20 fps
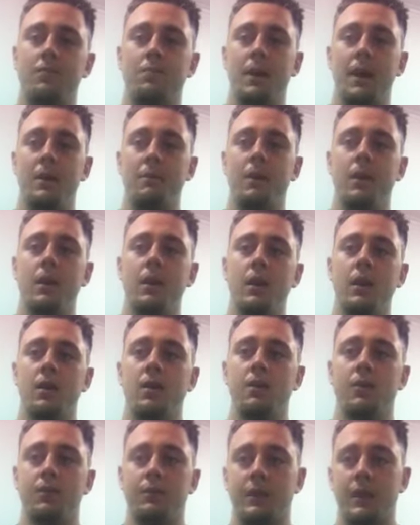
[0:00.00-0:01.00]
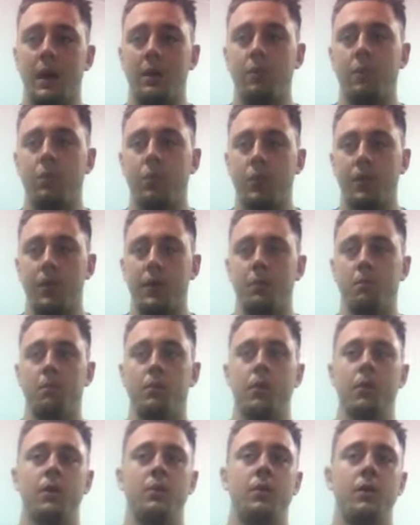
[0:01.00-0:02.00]
maybe, coupled with a
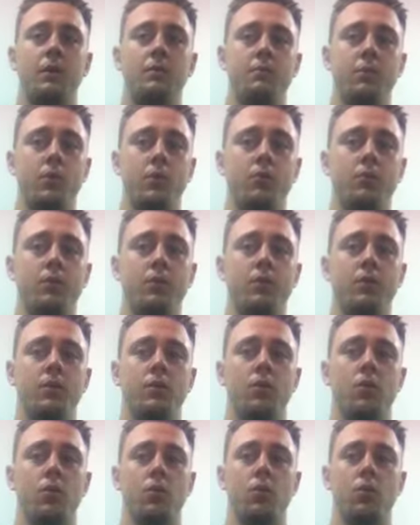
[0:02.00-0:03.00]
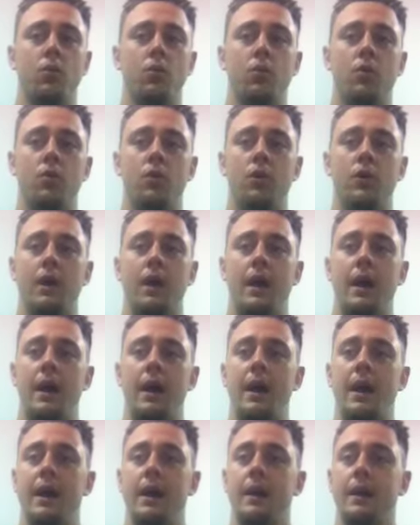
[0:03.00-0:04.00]
body weight movement or
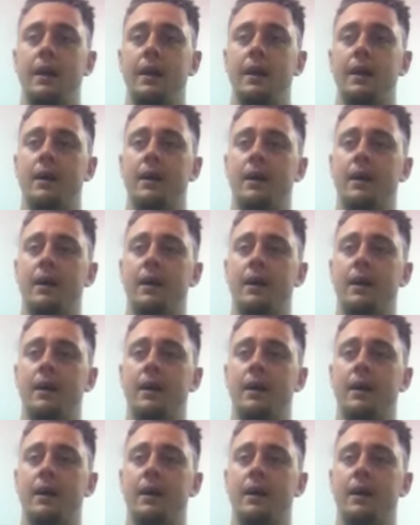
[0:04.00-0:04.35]
a